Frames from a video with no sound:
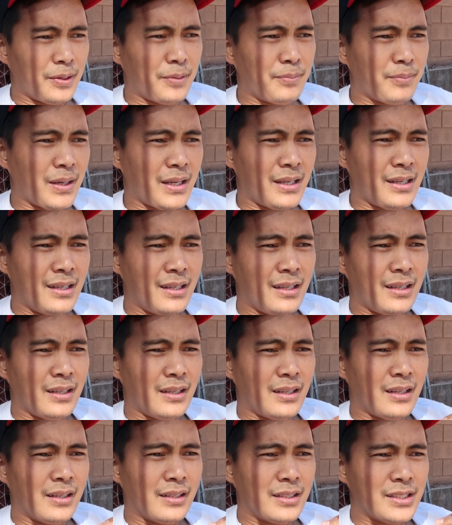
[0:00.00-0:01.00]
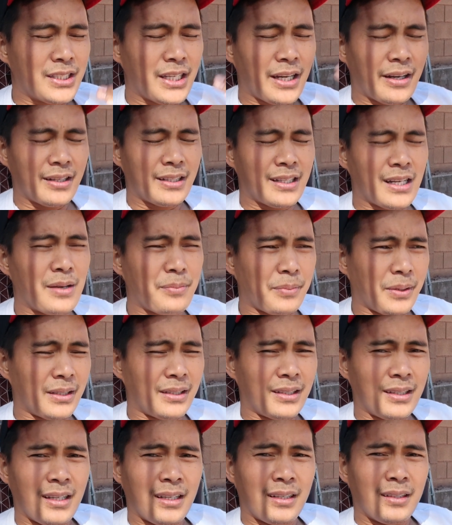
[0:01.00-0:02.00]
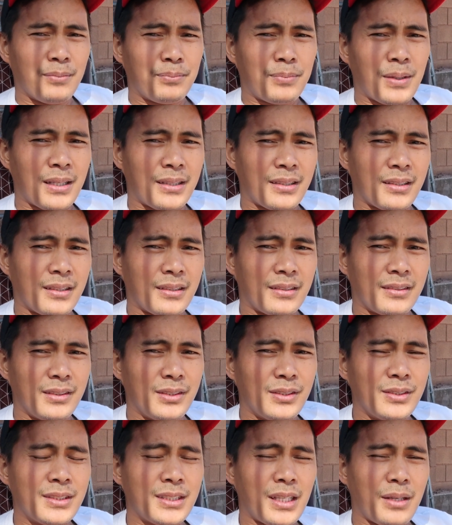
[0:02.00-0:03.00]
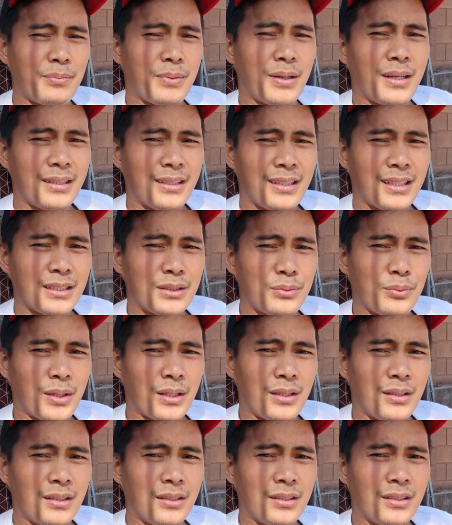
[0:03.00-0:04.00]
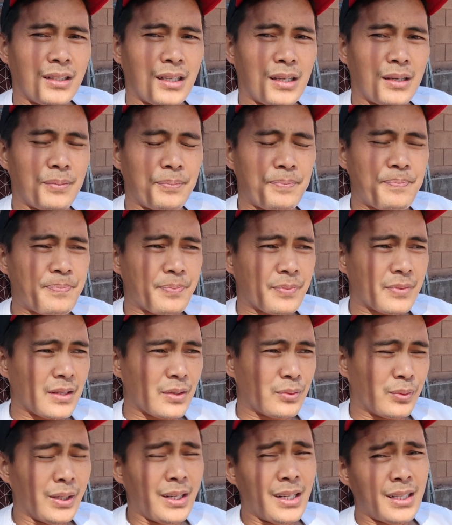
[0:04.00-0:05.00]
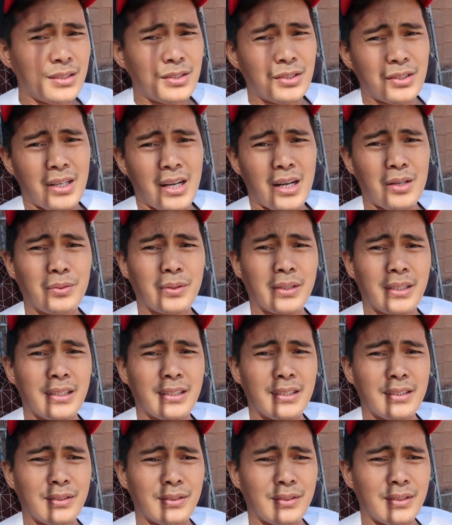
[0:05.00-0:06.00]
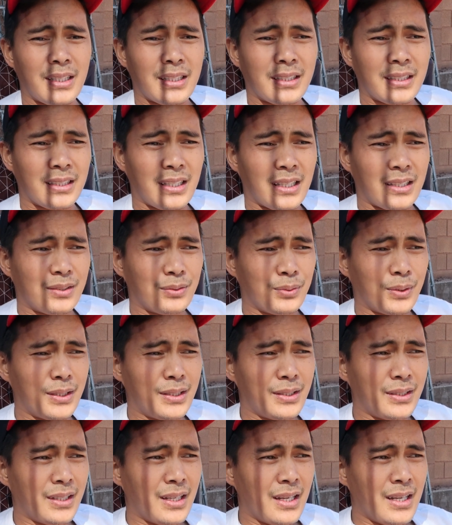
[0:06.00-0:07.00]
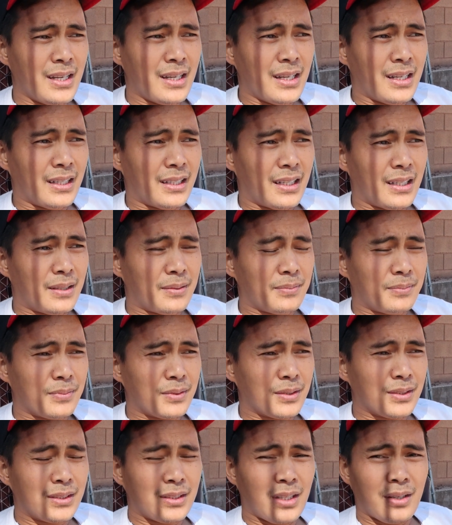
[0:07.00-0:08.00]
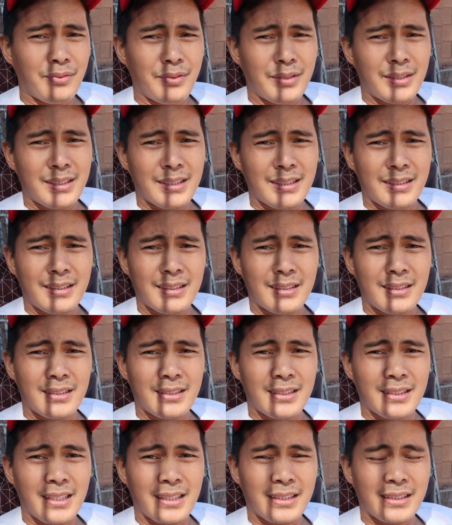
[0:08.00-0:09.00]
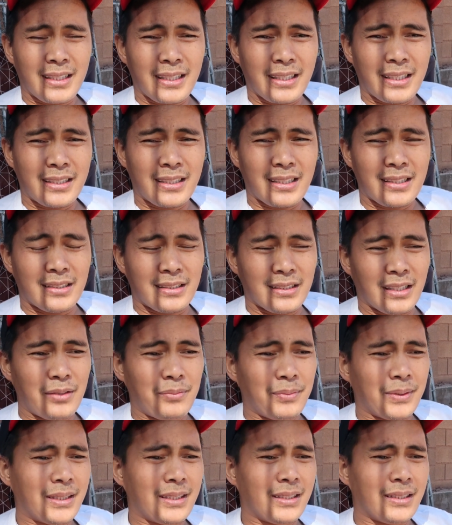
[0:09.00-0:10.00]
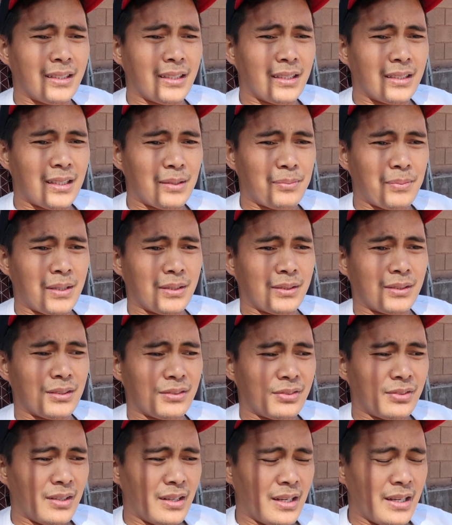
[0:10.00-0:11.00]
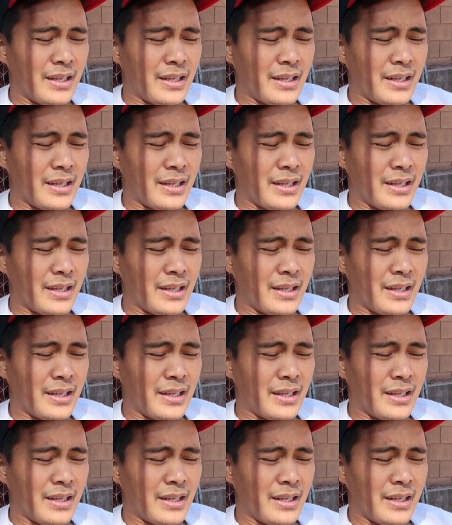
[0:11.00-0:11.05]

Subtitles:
mai-share namin para dun sa iba as well. We're not sure how we're gonna do that. Because obviously this is not like an unlimited amount of